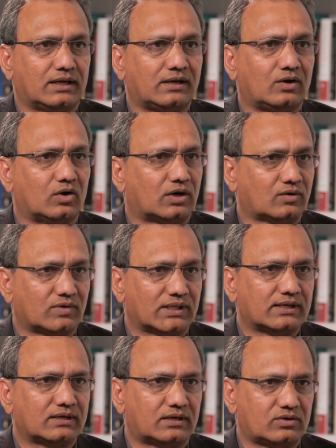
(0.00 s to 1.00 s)
and a lot of
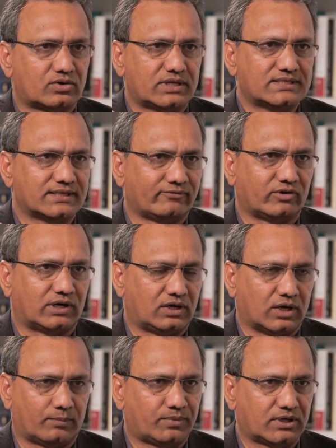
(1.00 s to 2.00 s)
other countries have
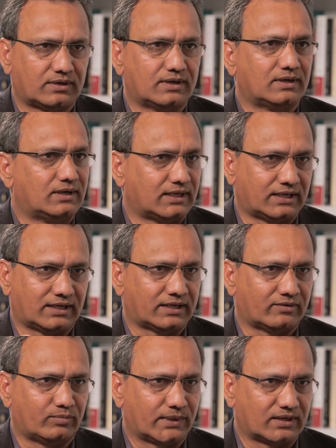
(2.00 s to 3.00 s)
adopted it and
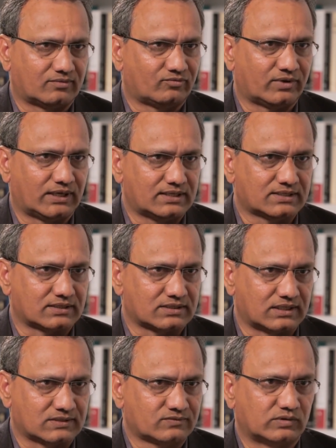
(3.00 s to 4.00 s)
have become fairly
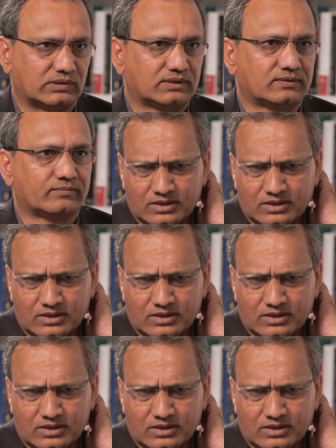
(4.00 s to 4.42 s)
successful.